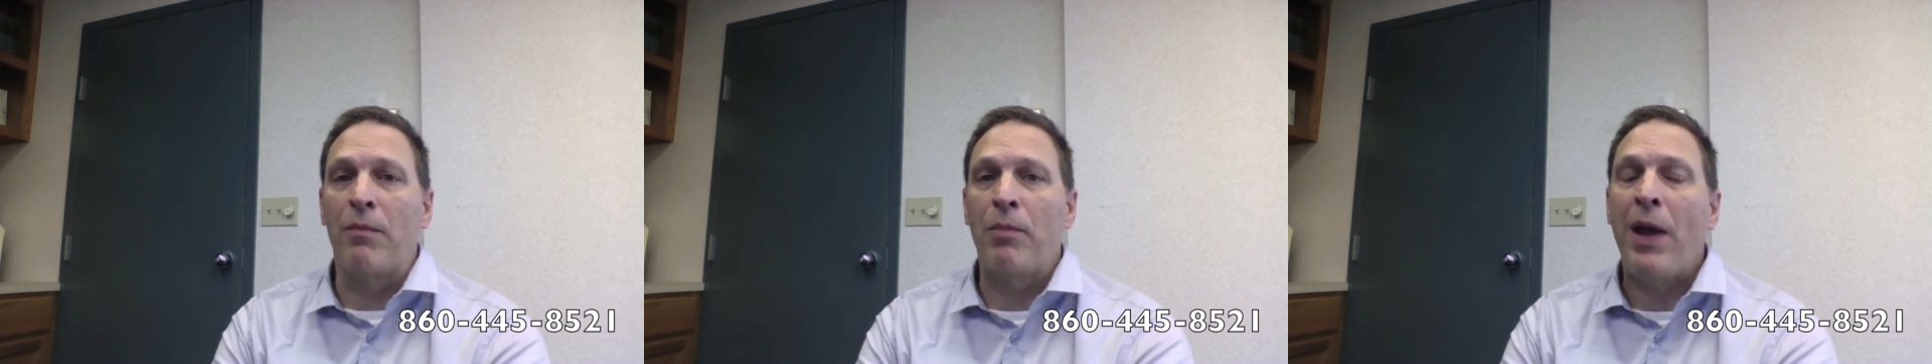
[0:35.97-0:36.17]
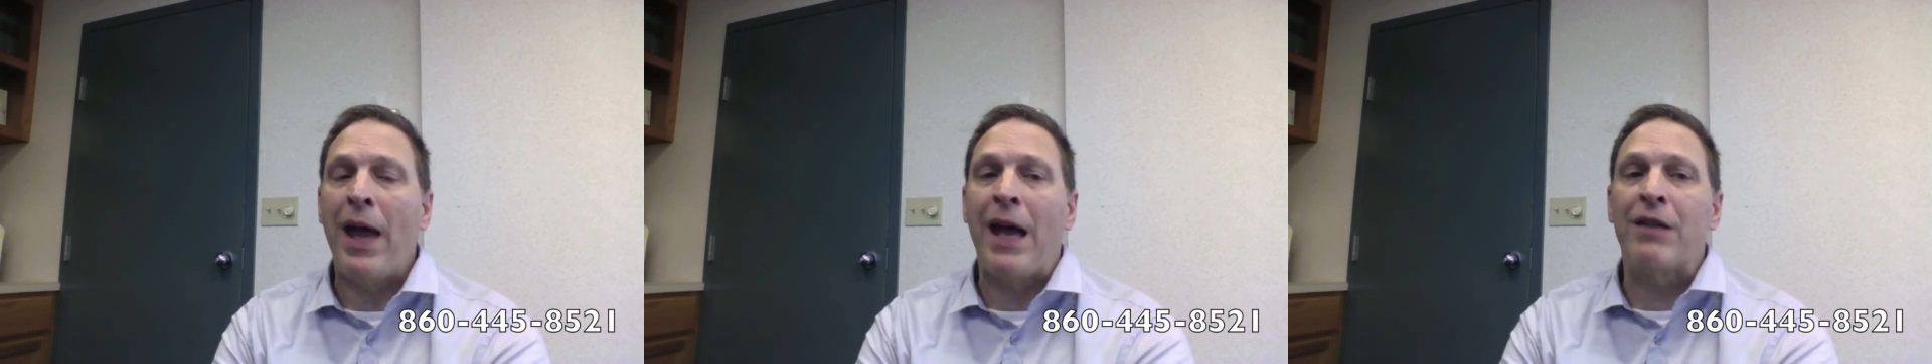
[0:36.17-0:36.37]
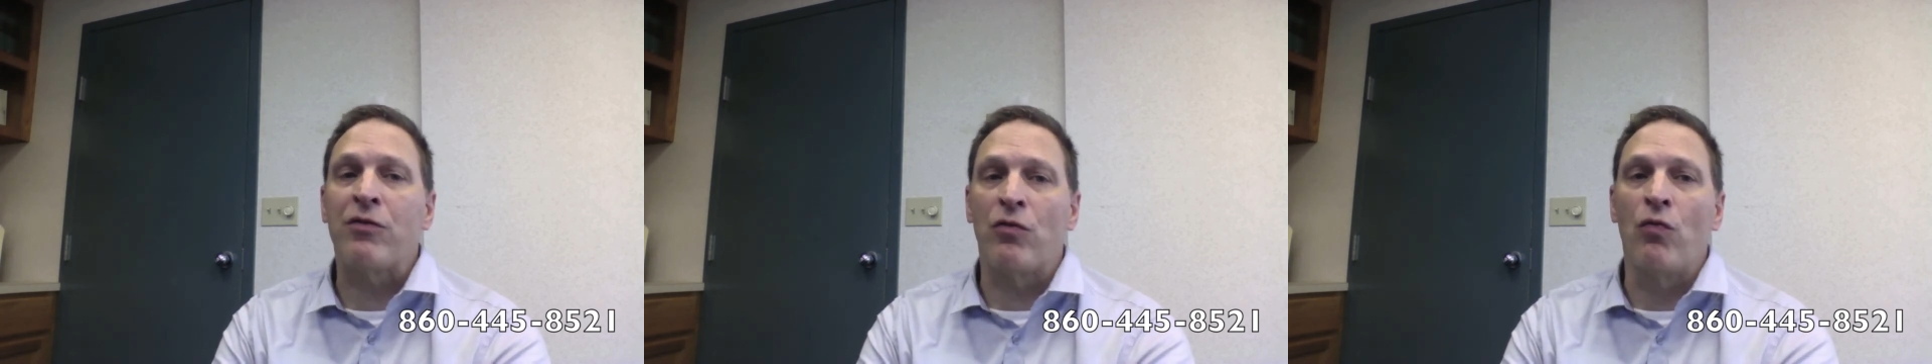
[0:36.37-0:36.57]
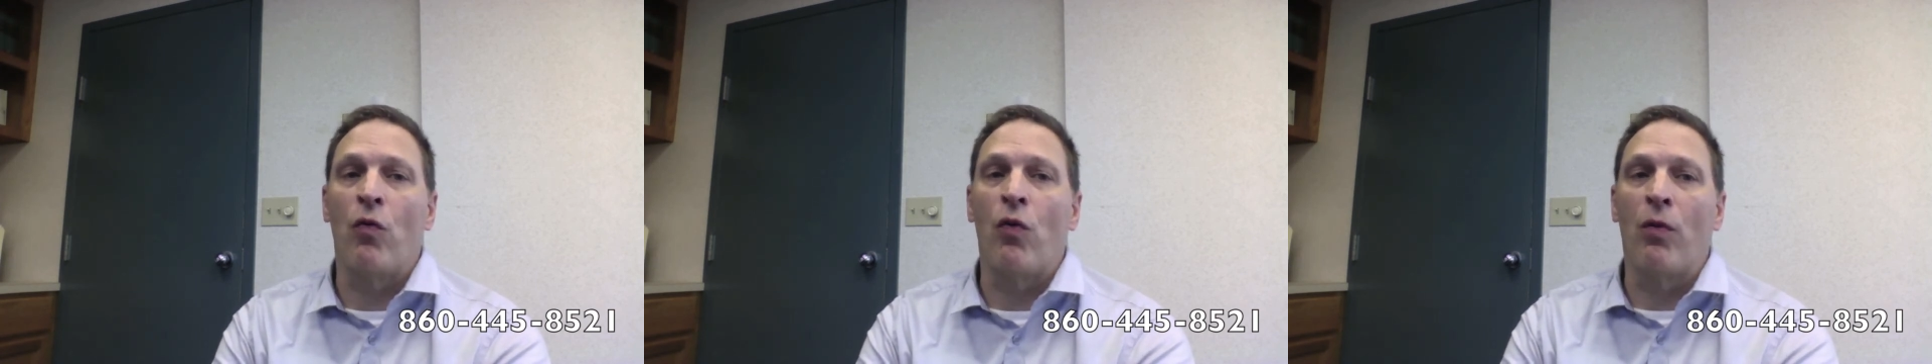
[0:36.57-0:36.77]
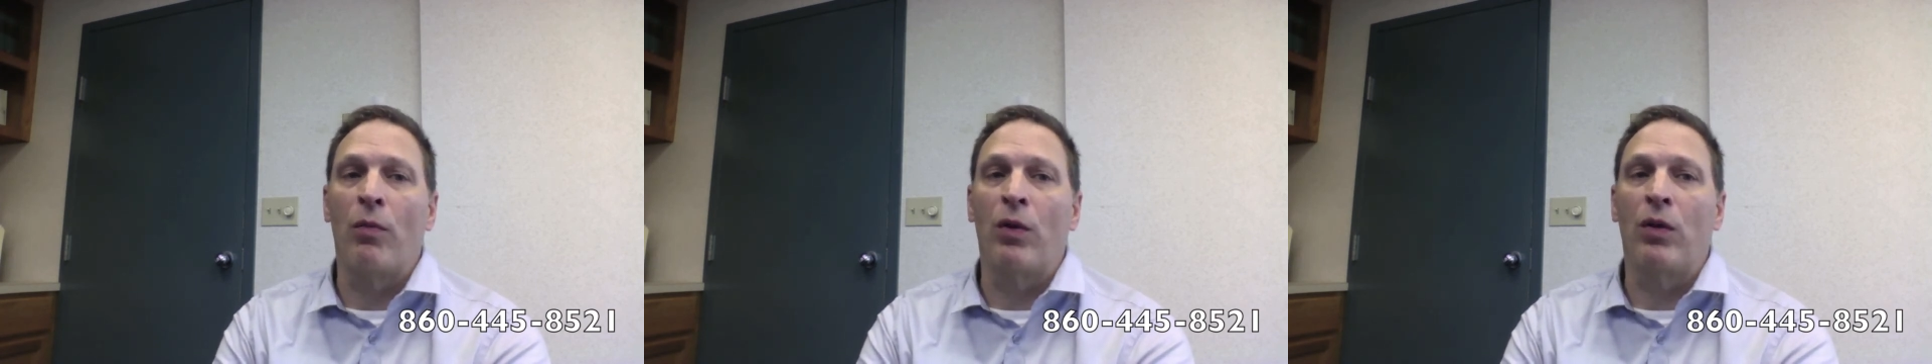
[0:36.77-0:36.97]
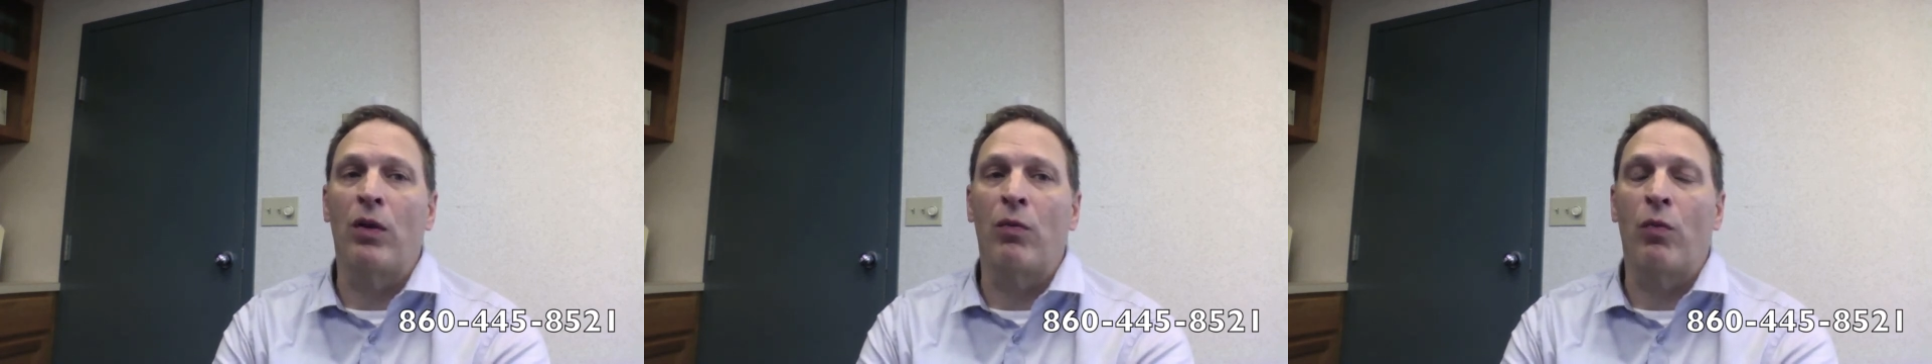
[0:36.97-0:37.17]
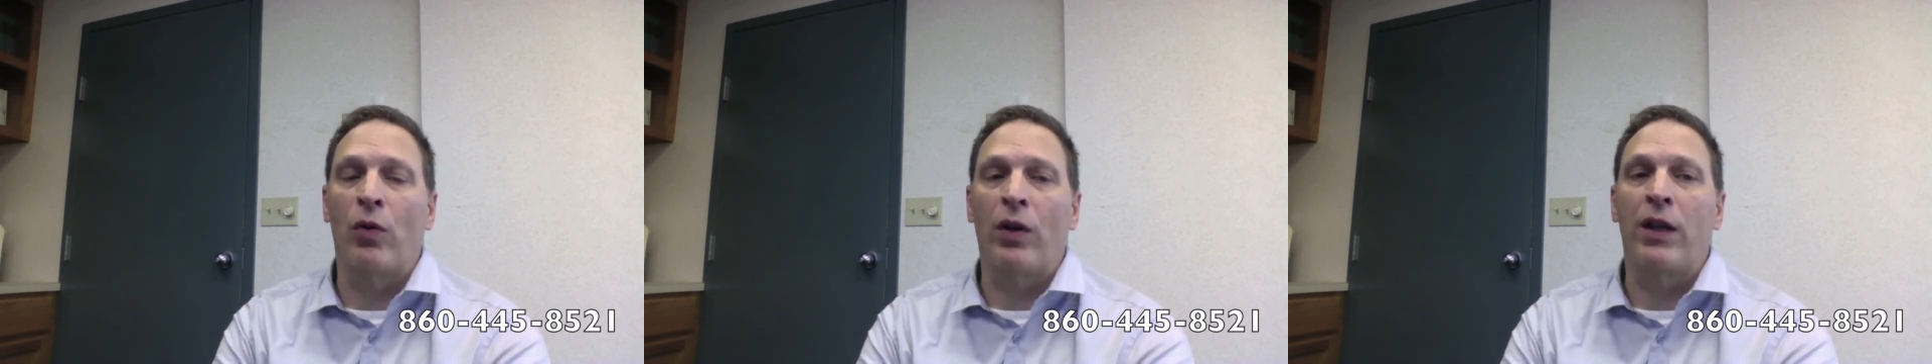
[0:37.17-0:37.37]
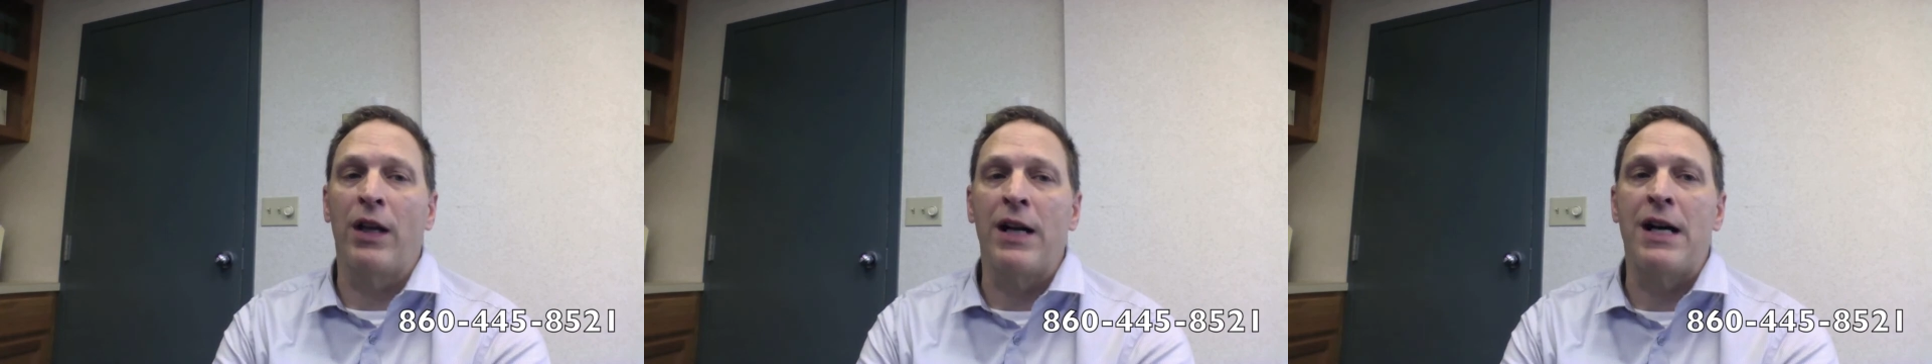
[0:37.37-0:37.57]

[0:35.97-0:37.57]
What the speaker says: past normal working